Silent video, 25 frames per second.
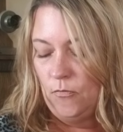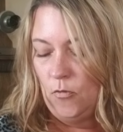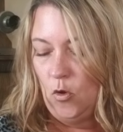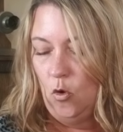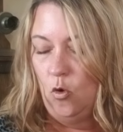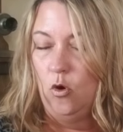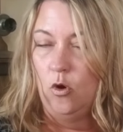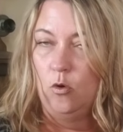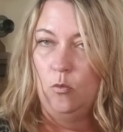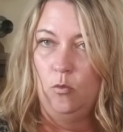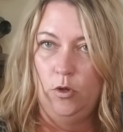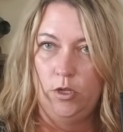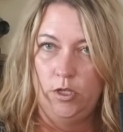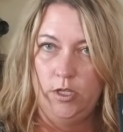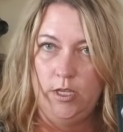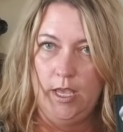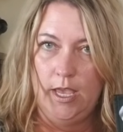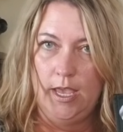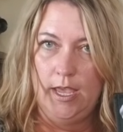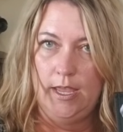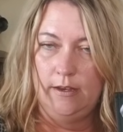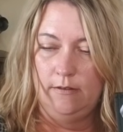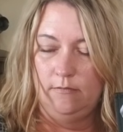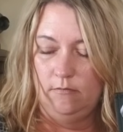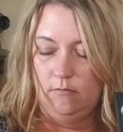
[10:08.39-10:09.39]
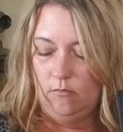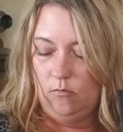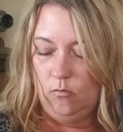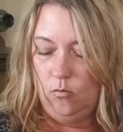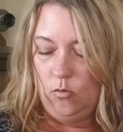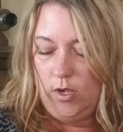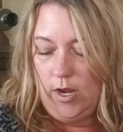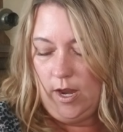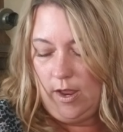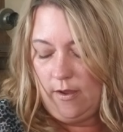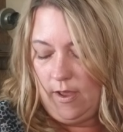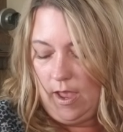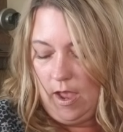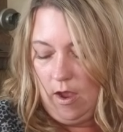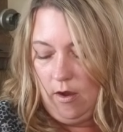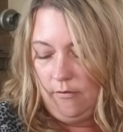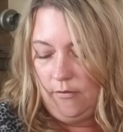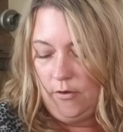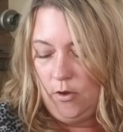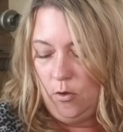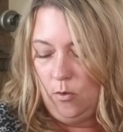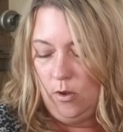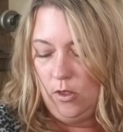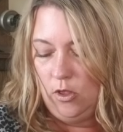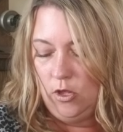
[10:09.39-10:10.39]
or would get, whatever, however
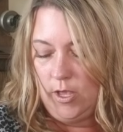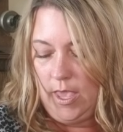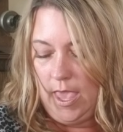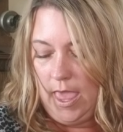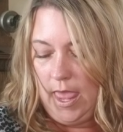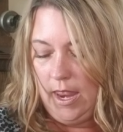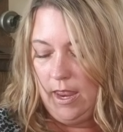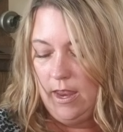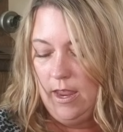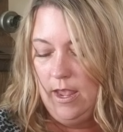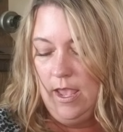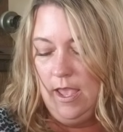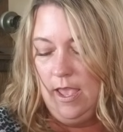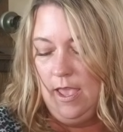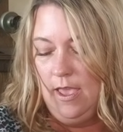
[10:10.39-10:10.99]
you want to look at it,